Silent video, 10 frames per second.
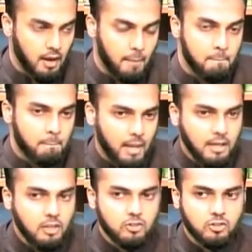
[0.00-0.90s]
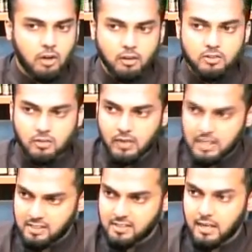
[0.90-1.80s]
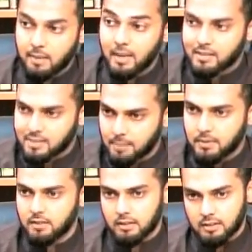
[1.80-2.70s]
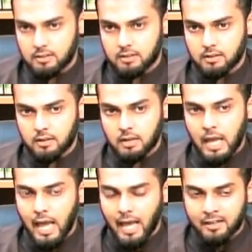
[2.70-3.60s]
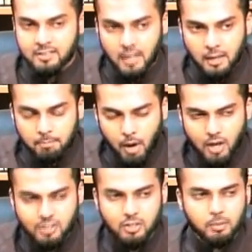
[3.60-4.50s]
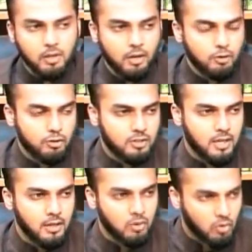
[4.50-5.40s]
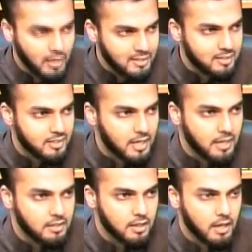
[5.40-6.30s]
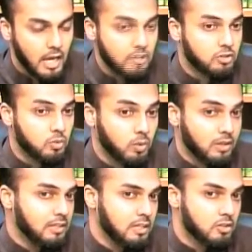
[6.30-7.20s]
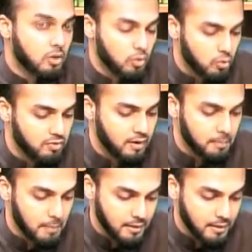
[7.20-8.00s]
Many scholars of Islam accepted this as a possible understanding or insight as to what these huruf are meant.